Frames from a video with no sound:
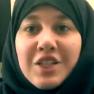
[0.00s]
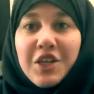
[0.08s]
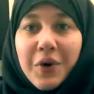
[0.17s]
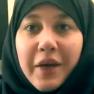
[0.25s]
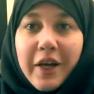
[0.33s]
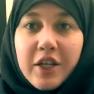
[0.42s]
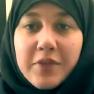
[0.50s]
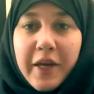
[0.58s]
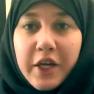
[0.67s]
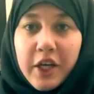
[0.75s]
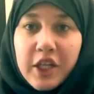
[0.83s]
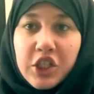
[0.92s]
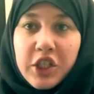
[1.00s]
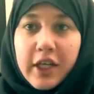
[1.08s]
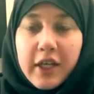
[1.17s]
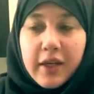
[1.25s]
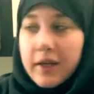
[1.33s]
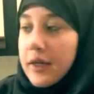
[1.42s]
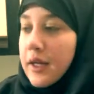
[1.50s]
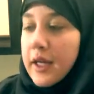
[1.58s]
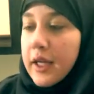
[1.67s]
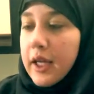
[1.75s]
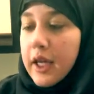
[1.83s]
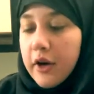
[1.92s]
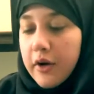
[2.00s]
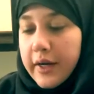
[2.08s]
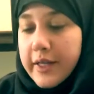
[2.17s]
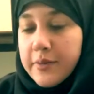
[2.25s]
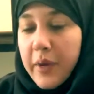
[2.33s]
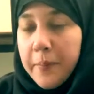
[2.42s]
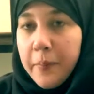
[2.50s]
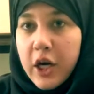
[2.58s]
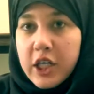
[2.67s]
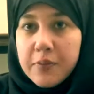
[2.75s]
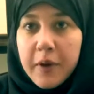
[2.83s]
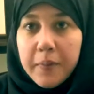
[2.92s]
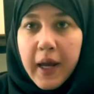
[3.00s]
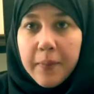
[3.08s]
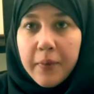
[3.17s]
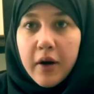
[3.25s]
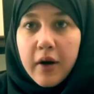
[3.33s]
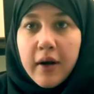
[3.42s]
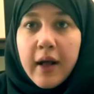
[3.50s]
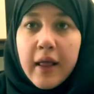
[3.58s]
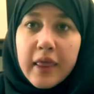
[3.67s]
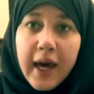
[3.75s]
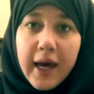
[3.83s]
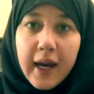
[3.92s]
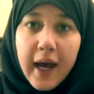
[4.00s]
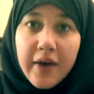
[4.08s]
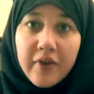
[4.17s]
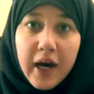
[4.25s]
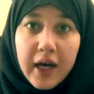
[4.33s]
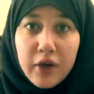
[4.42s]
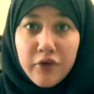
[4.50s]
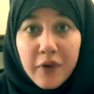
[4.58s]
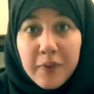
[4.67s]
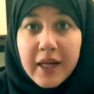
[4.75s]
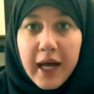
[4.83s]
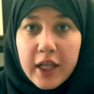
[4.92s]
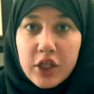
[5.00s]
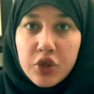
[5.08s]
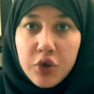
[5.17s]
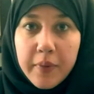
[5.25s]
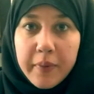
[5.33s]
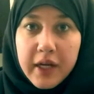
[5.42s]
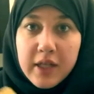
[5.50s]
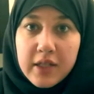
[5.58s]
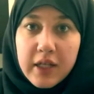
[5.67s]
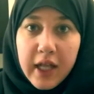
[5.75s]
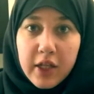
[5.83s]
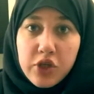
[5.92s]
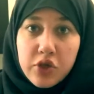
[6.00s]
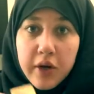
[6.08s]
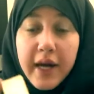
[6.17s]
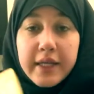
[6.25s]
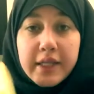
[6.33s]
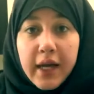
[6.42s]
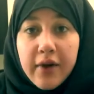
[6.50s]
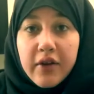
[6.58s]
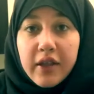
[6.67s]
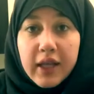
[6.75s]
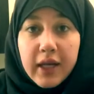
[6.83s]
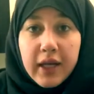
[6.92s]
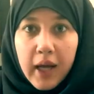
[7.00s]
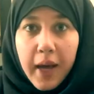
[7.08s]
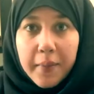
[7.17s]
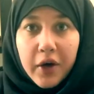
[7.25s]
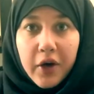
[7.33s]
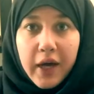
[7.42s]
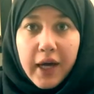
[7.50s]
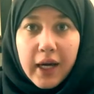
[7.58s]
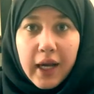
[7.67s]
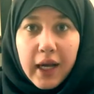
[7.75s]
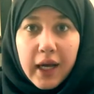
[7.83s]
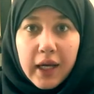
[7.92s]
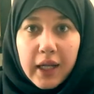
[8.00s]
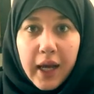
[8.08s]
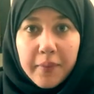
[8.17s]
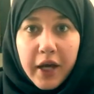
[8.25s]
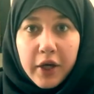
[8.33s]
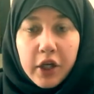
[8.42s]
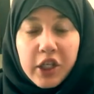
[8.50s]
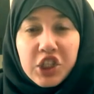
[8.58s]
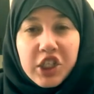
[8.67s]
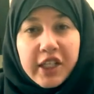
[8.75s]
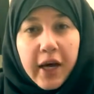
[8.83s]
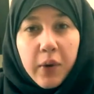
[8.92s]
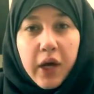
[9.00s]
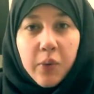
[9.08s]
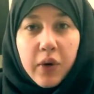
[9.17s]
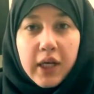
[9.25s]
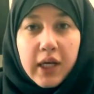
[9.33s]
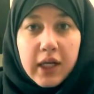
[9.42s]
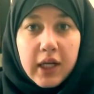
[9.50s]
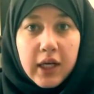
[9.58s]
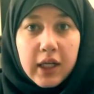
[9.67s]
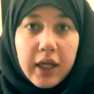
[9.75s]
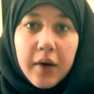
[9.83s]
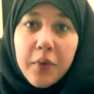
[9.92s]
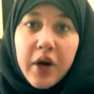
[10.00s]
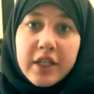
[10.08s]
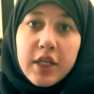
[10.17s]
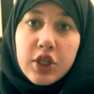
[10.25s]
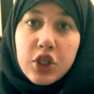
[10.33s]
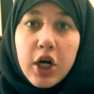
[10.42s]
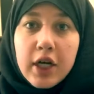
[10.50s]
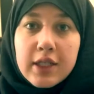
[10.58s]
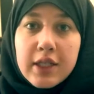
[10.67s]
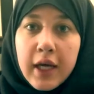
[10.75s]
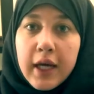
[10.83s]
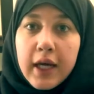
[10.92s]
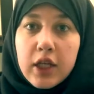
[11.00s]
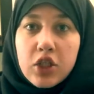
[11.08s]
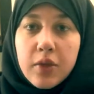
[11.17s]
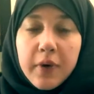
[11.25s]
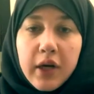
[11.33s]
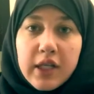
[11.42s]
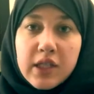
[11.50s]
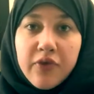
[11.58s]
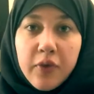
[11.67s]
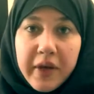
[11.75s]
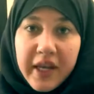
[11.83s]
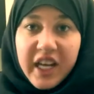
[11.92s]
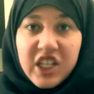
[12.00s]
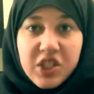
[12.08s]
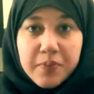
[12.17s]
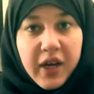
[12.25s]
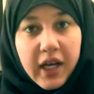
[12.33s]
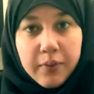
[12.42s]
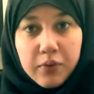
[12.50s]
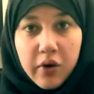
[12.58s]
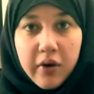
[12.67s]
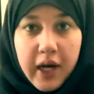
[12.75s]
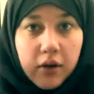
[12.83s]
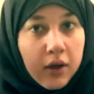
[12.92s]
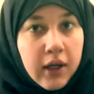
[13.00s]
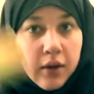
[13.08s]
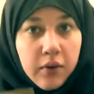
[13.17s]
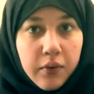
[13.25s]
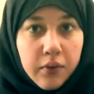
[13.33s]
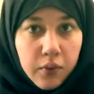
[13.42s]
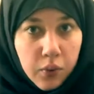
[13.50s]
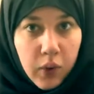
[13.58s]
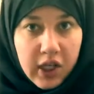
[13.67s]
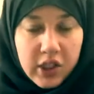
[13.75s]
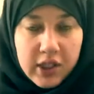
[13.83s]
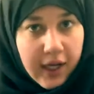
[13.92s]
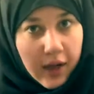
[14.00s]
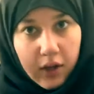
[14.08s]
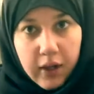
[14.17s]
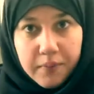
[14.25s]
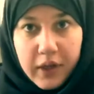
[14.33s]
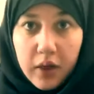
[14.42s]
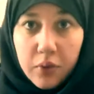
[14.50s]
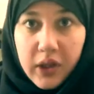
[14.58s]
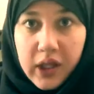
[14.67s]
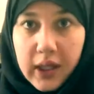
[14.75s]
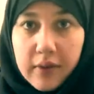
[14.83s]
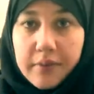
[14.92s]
So here's my cookie sheet. Here is my parchment paper that I've gotten from the dollar store because the dollar store has everything. I'm going to go ahead and line my cookie sheet. That way when the cleanup process starts, it's super easy for me and I can just pick it up, throw it out, wash this down, and be done with it.